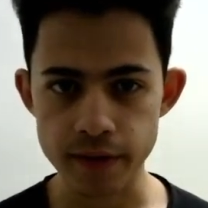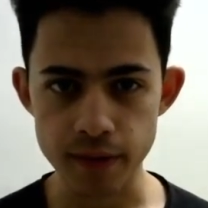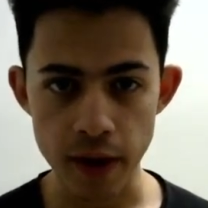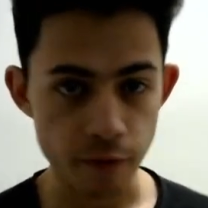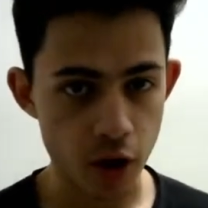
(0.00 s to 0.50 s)

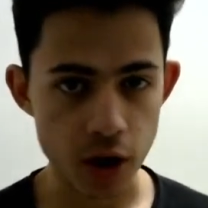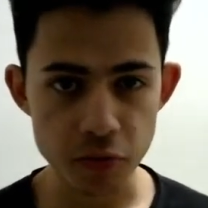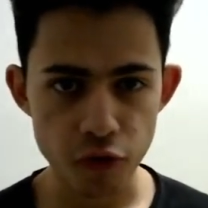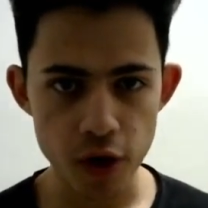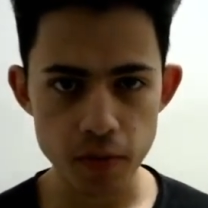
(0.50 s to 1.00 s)
environment
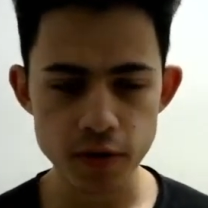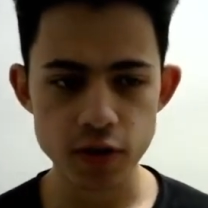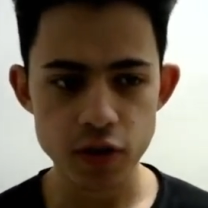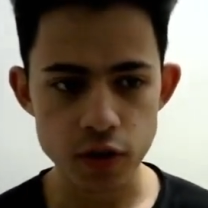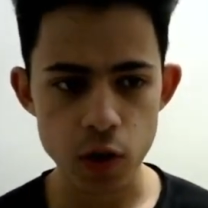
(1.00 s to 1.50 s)
variables,
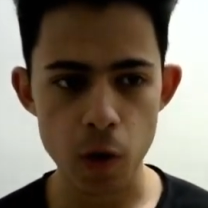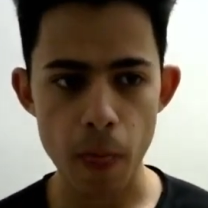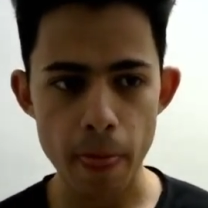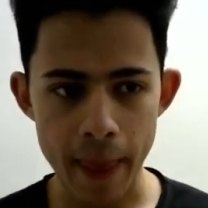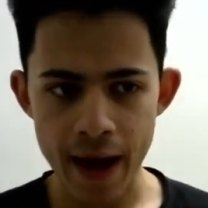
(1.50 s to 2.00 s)
so
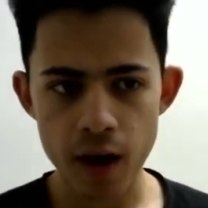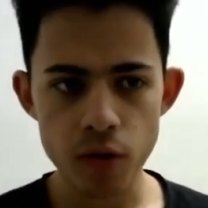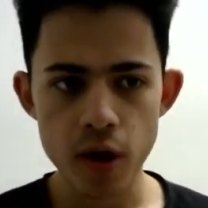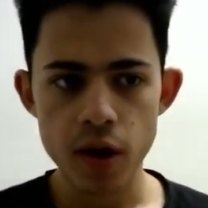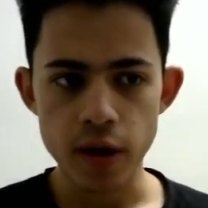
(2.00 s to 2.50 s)

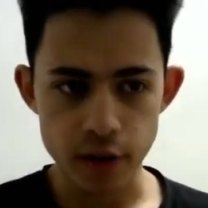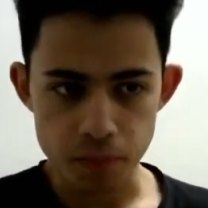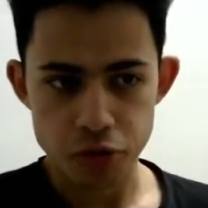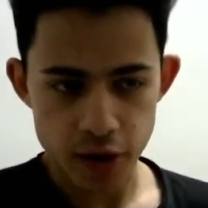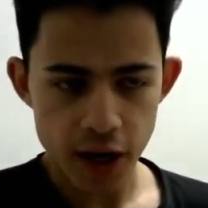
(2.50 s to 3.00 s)
now in the
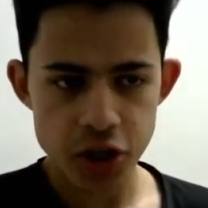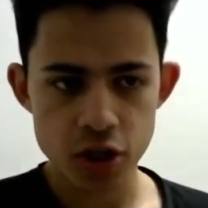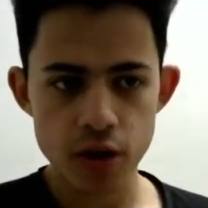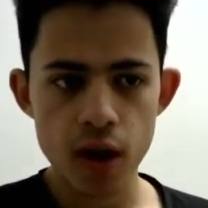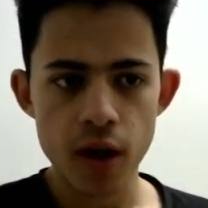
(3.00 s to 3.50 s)

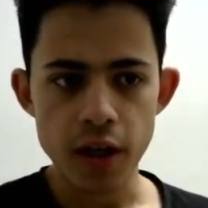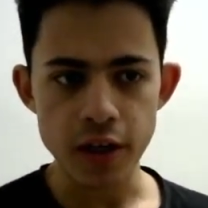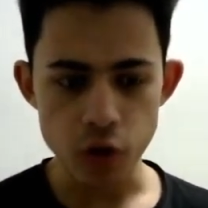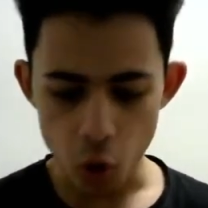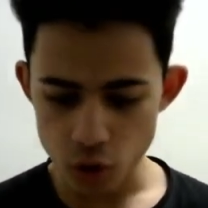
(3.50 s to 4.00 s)
production,
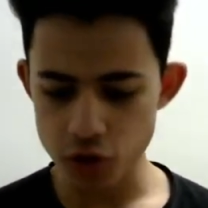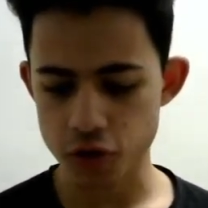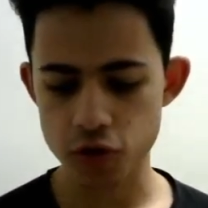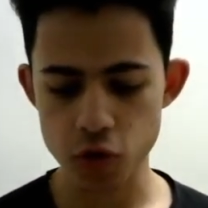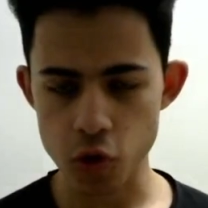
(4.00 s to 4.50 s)
in order
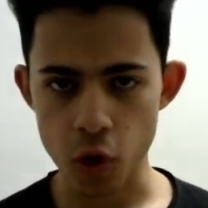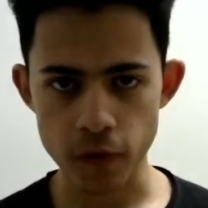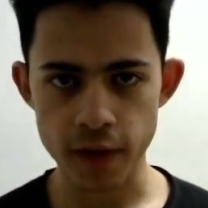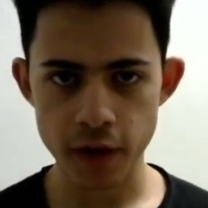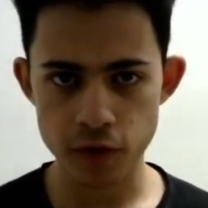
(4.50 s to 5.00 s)
to
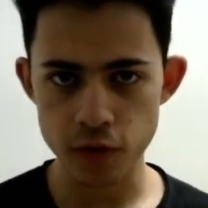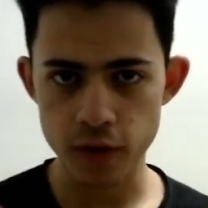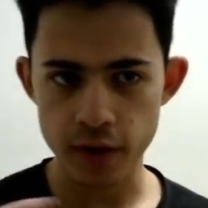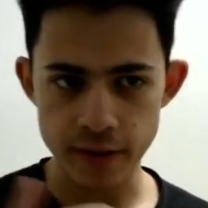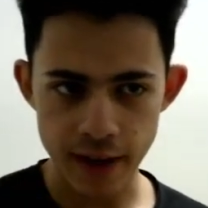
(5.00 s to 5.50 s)
connect to
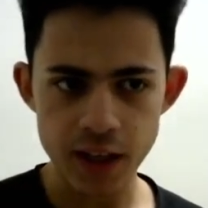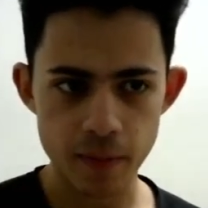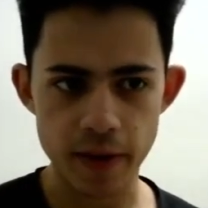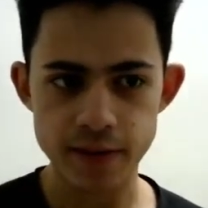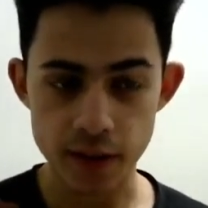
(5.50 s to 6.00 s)
the
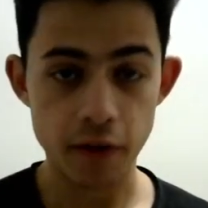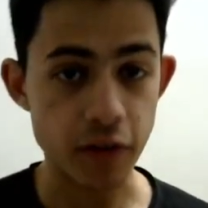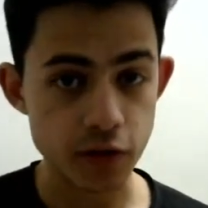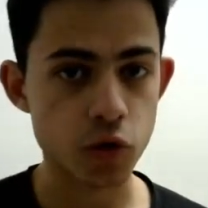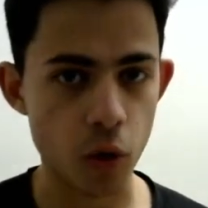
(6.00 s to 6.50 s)
database that I
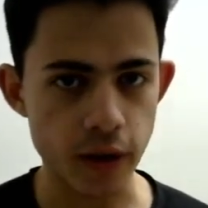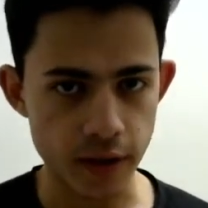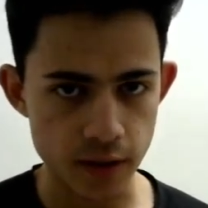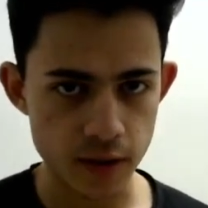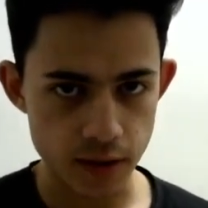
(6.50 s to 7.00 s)
installed
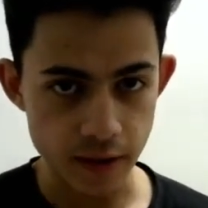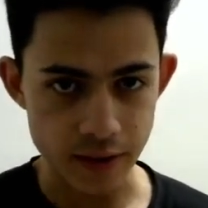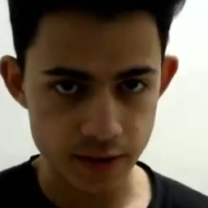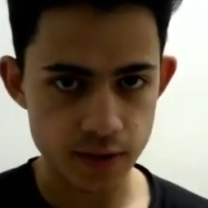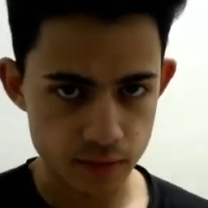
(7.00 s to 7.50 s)
in
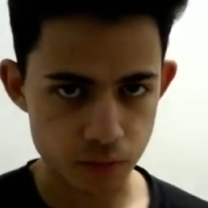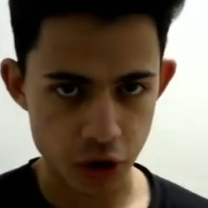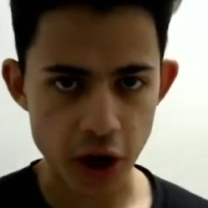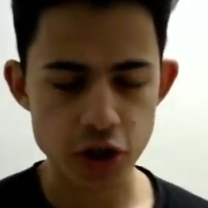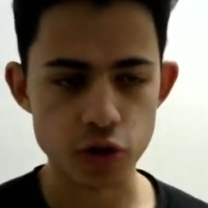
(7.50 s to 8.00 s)
this
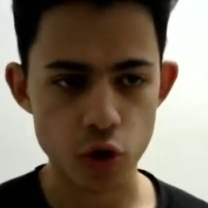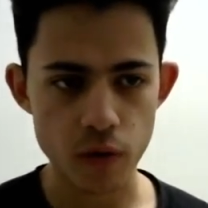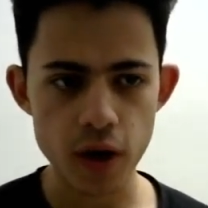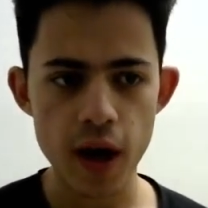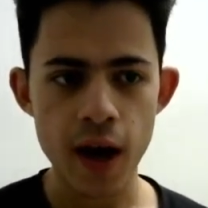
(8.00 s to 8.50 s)
production
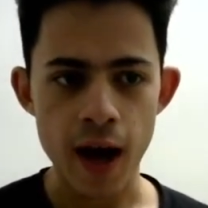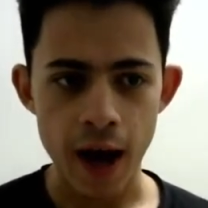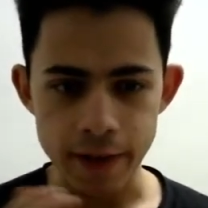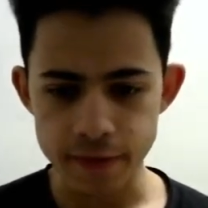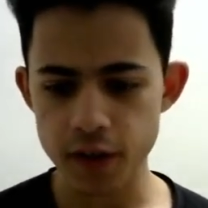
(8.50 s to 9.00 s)
server,
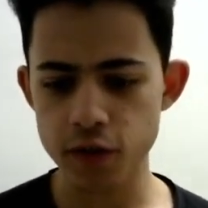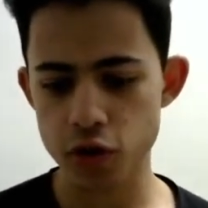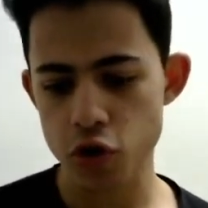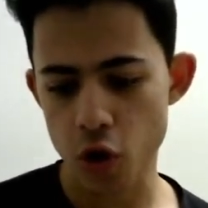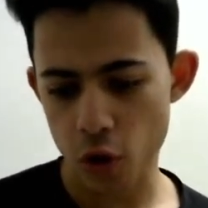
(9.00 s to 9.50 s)
I need to
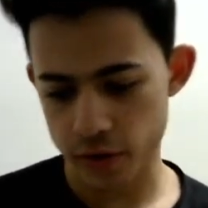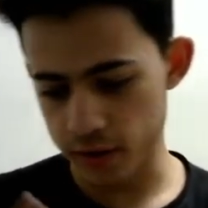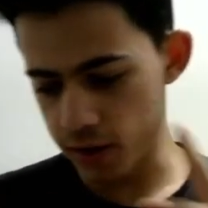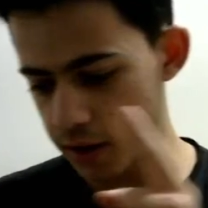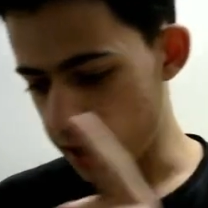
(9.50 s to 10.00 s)
go to
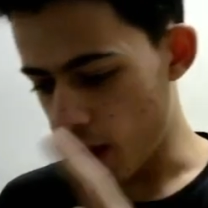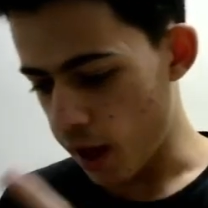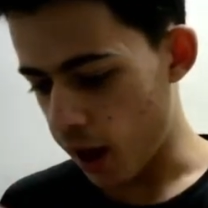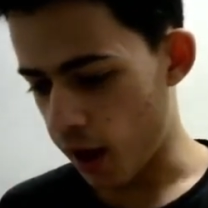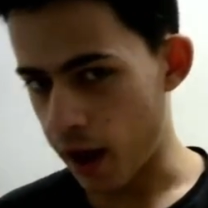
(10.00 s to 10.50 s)
the
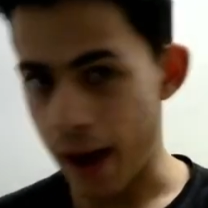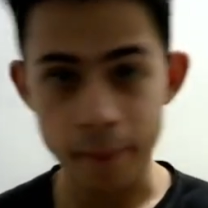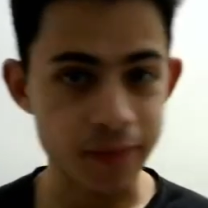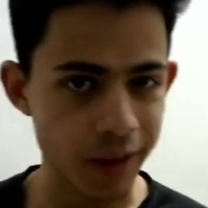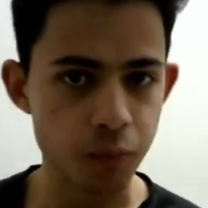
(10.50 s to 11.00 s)

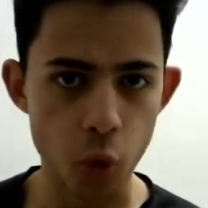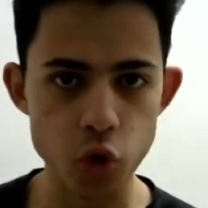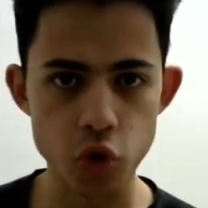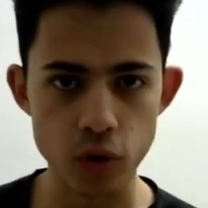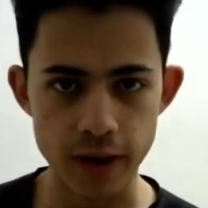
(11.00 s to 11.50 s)

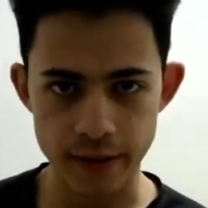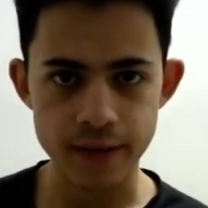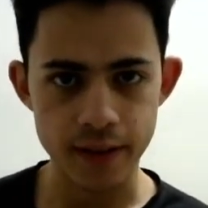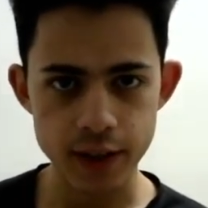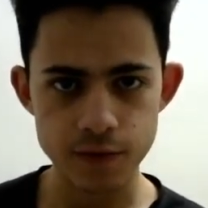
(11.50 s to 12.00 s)

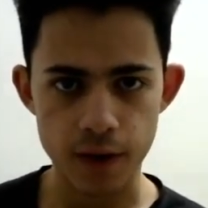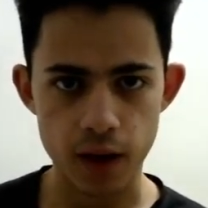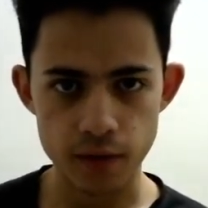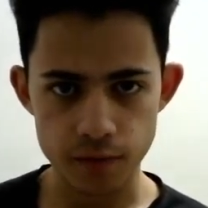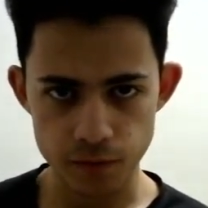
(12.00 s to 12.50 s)
app.module.ts
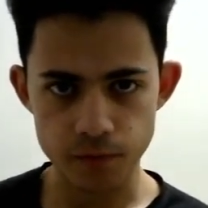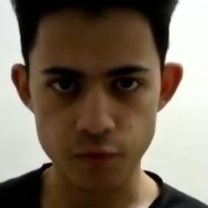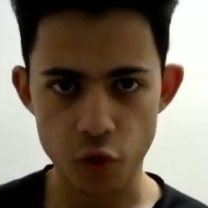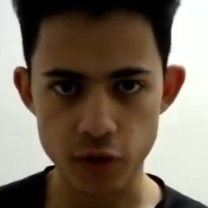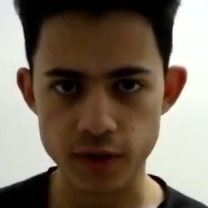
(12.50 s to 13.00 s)
file
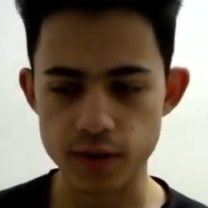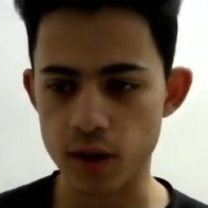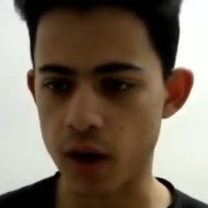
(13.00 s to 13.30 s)
for this